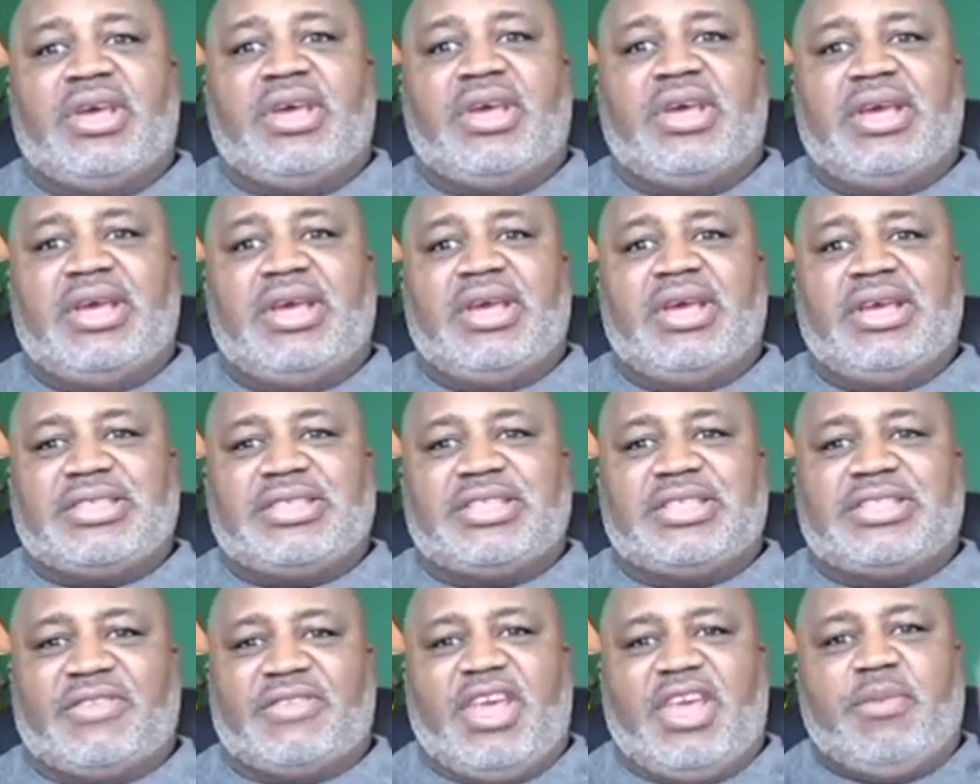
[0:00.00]
He says,
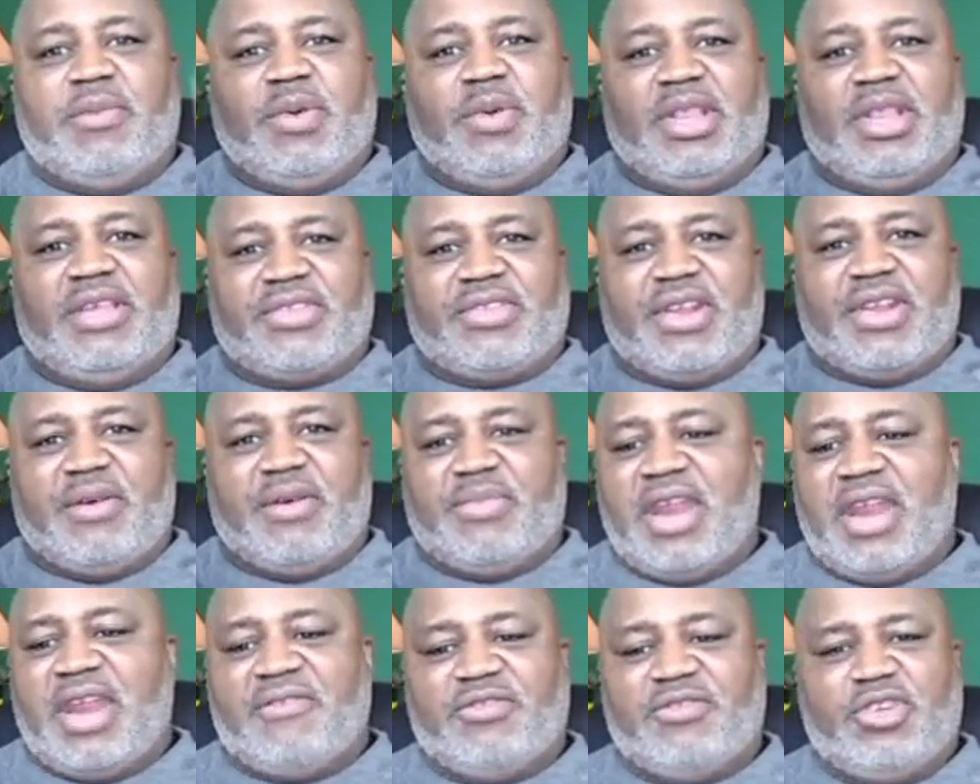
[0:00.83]
if he be lifted up,
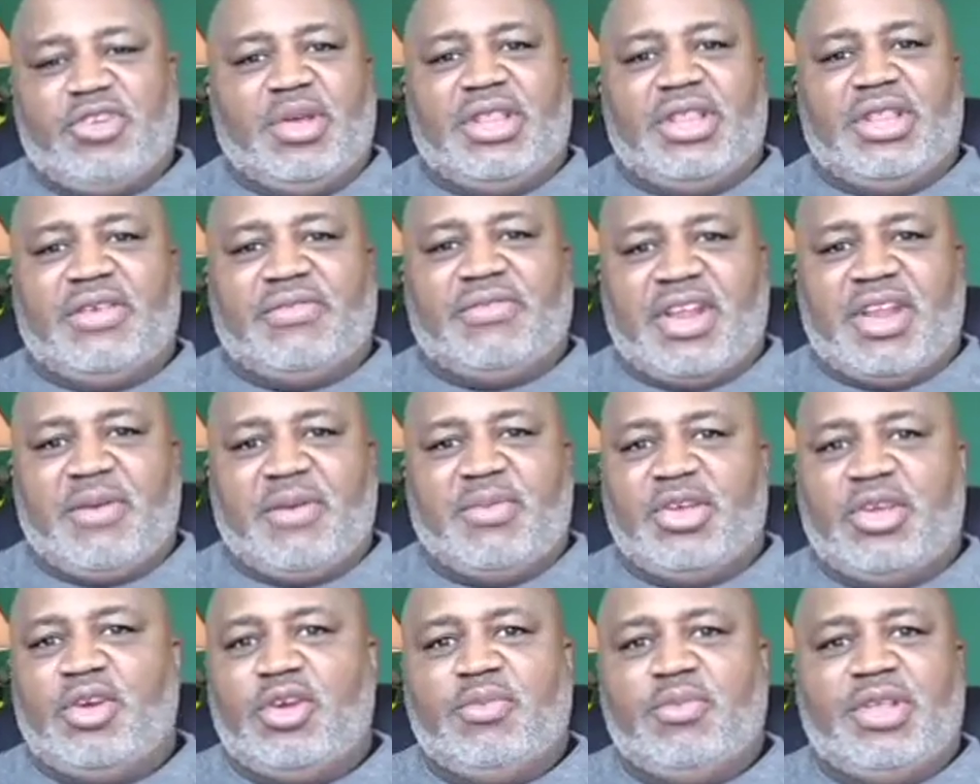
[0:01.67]
not if you be lifted
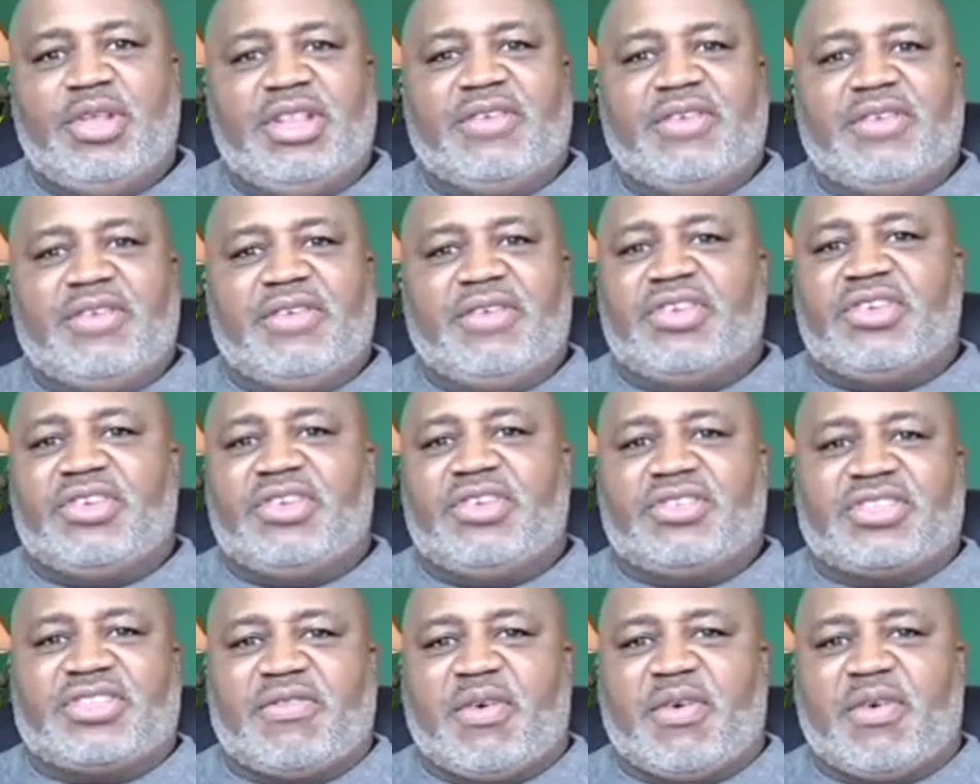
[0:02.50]
up, and you be lifting
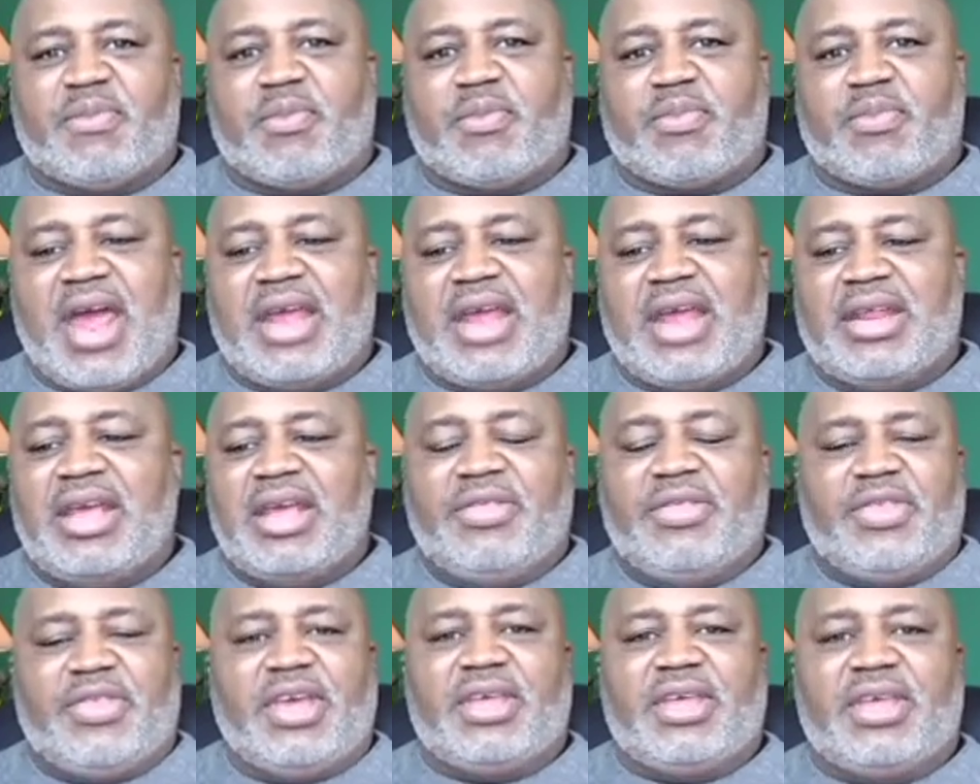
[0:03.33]
yourself up in pride,
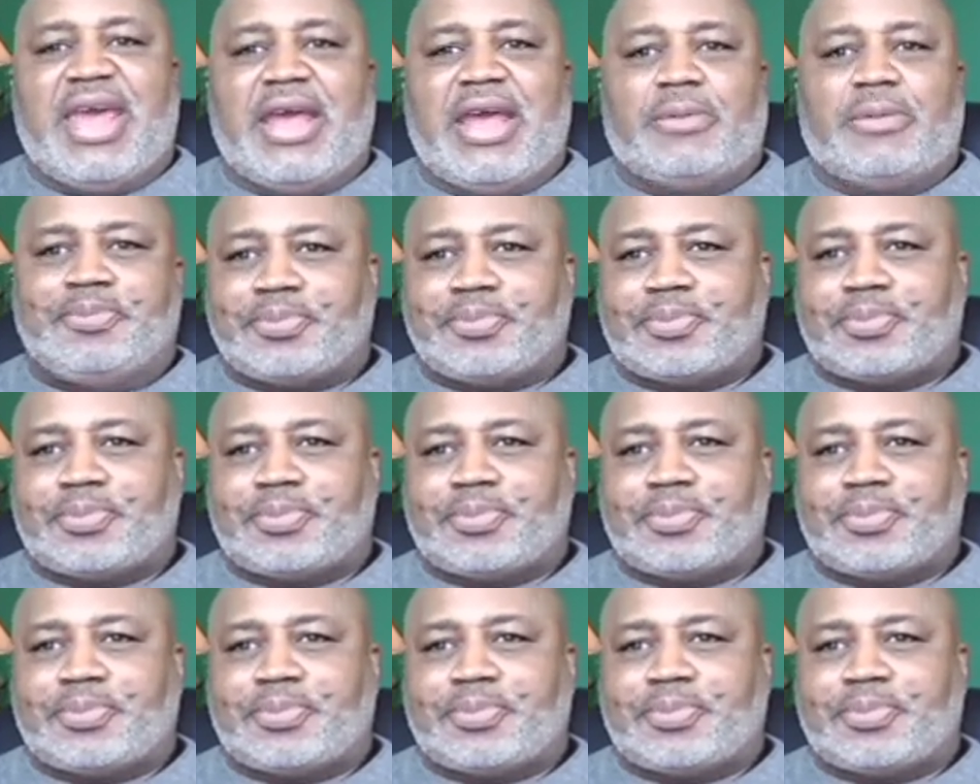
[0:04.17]
thinking that